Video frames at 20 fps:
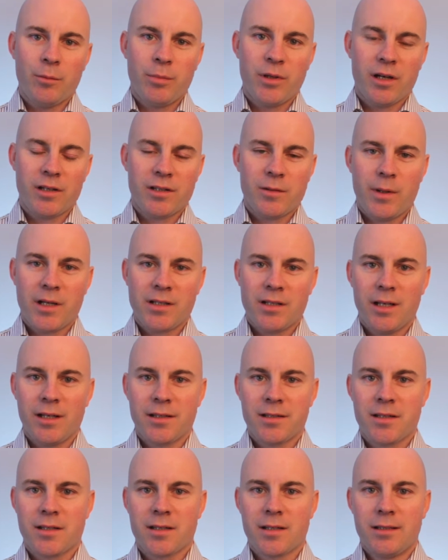PR
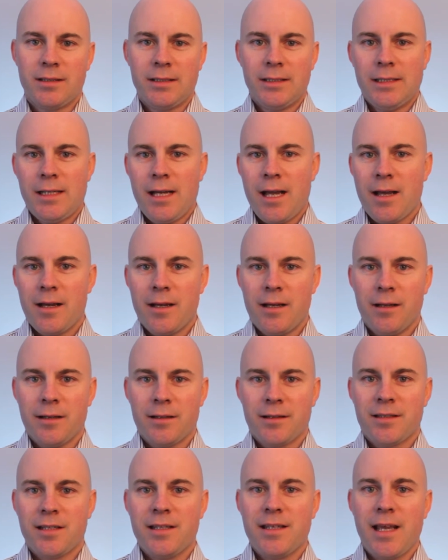specialists.
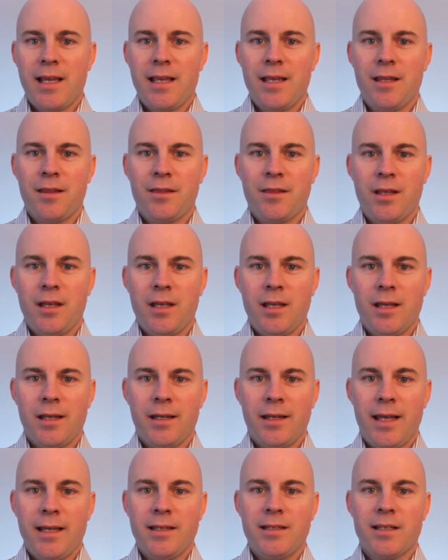Today, the
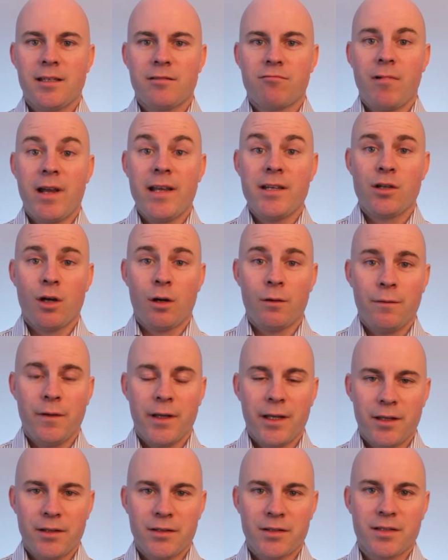latest Rajar
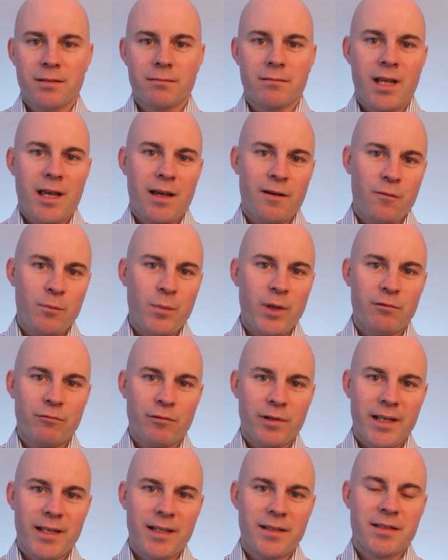figures have been
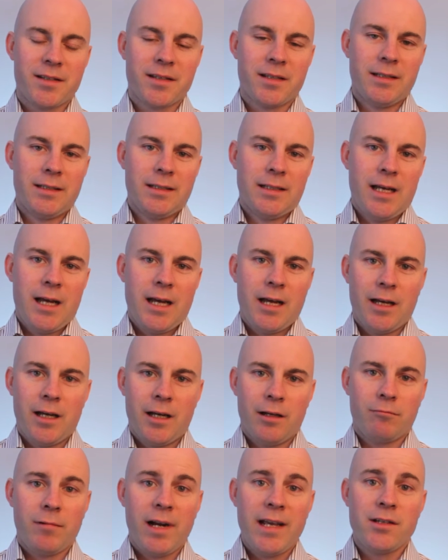released.
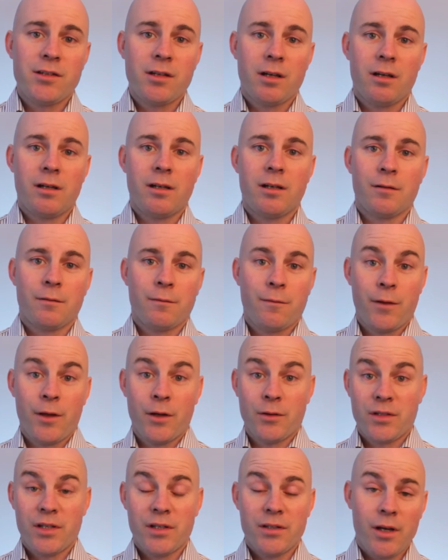Rajar, for
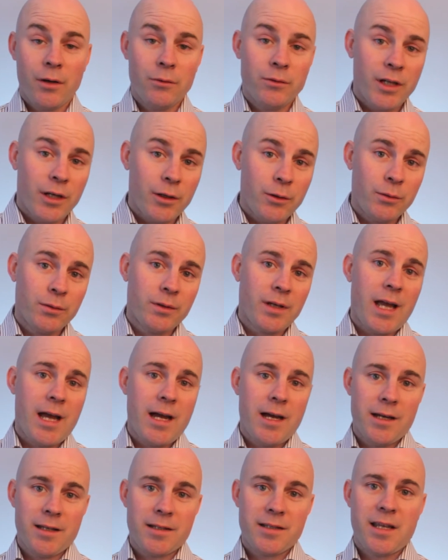those that don't know,
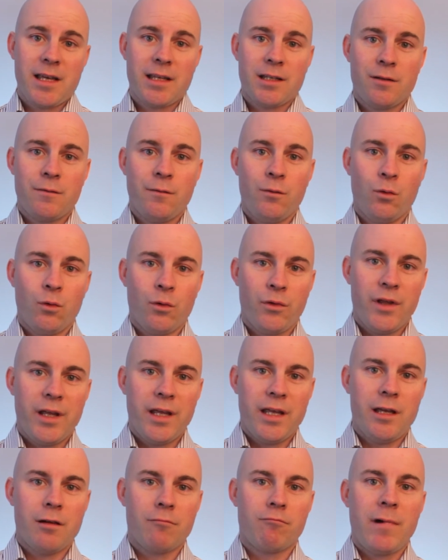stands for
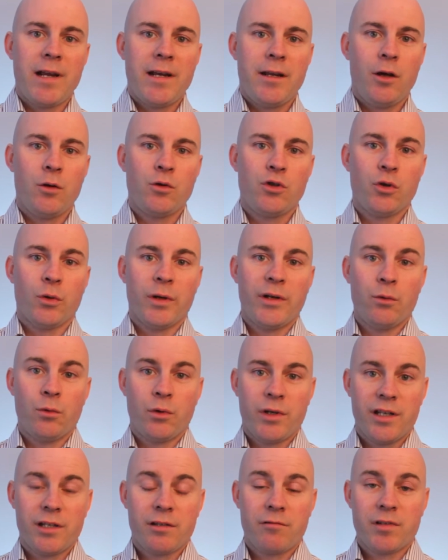the Radio Joint
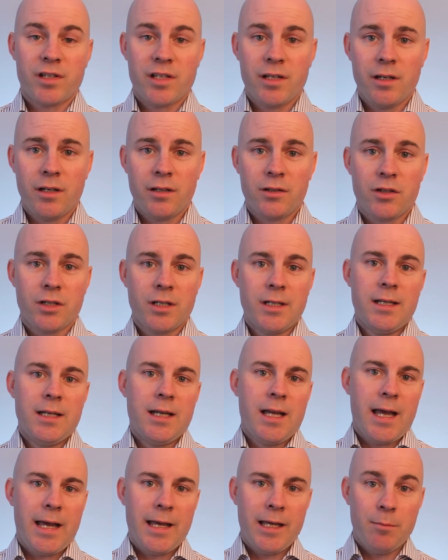Audience Research,
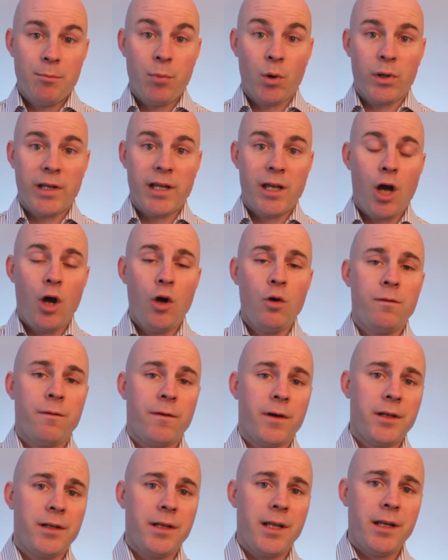a body
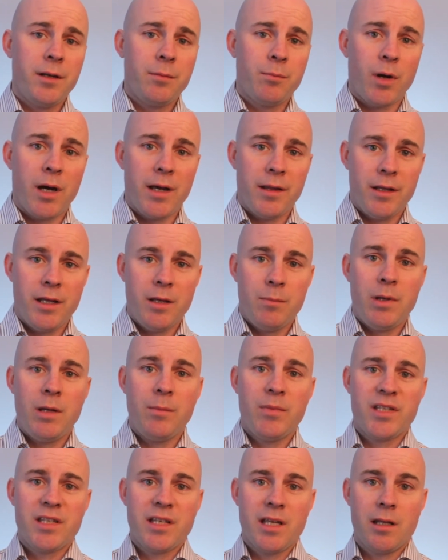co-funded by the
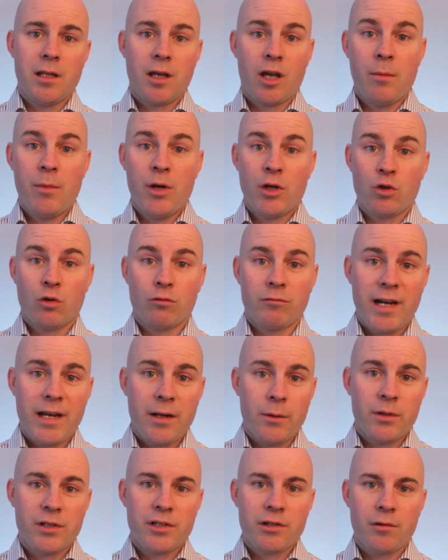BBC and the commercial
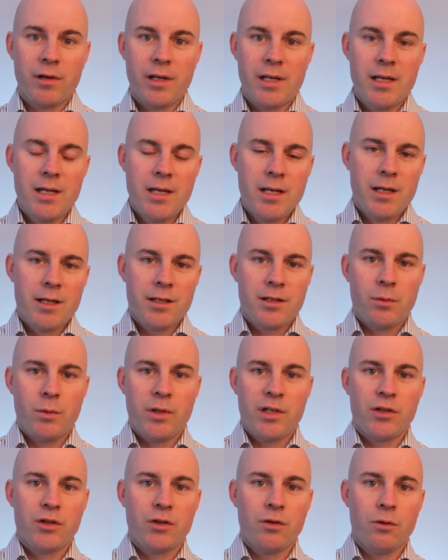radio industry to
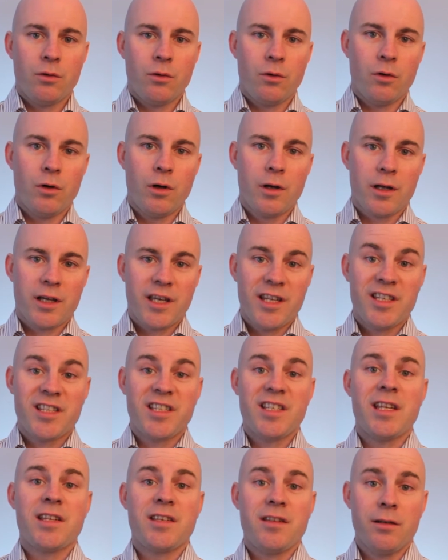ensure
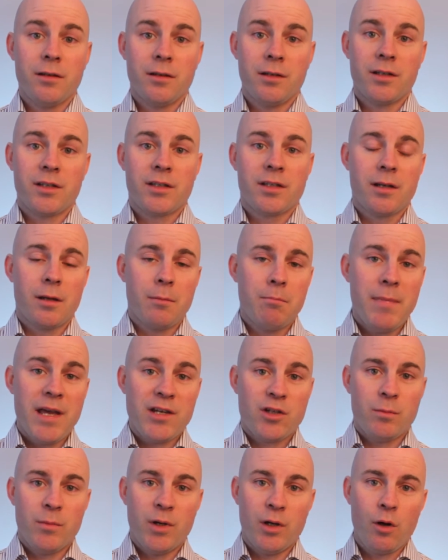consistent
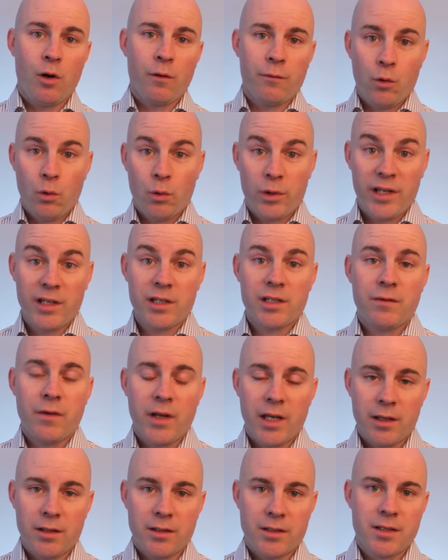measurement of audience
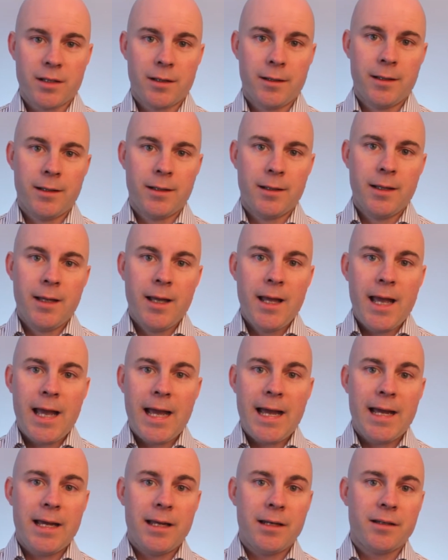figures.
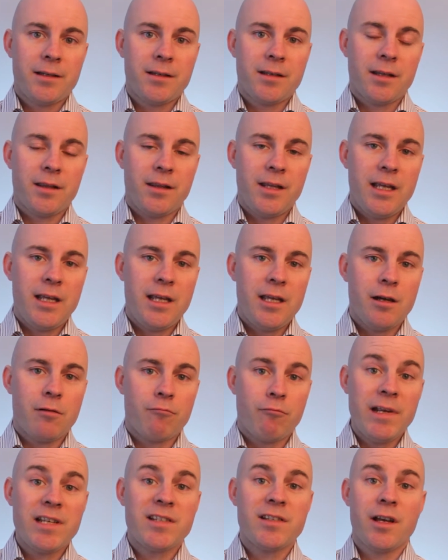And the
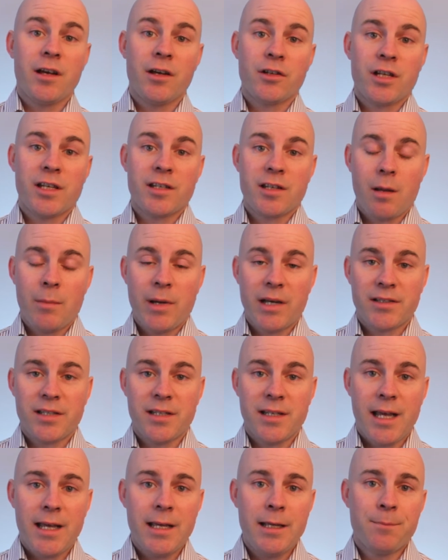research has come out
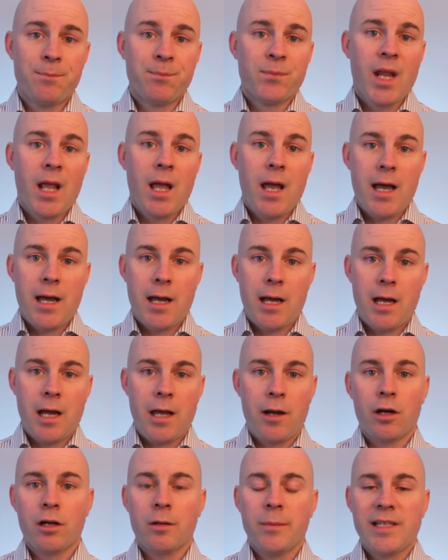today, and I'm
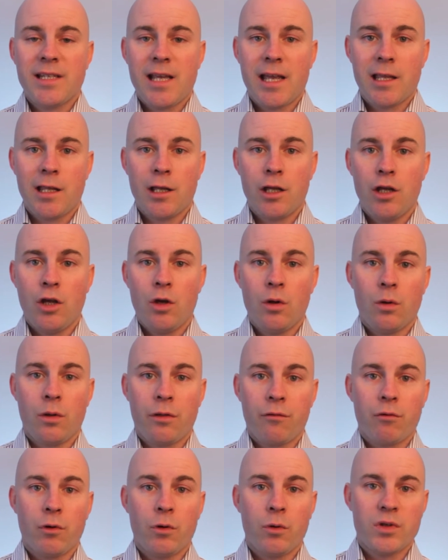going to be taking you
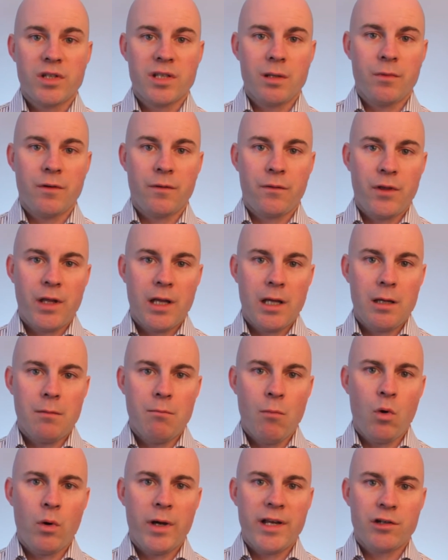through some of the
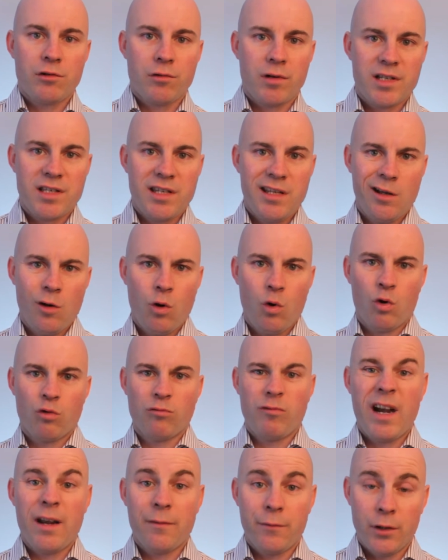more interesting or
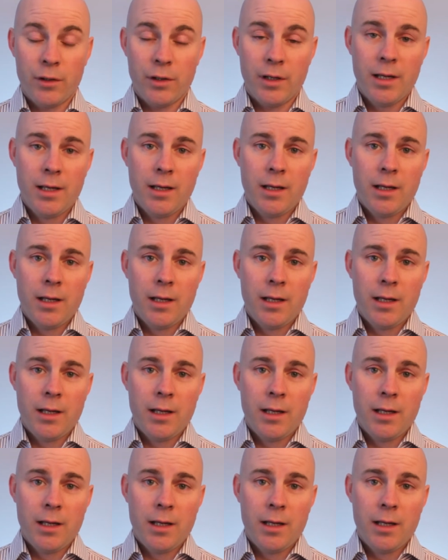relevant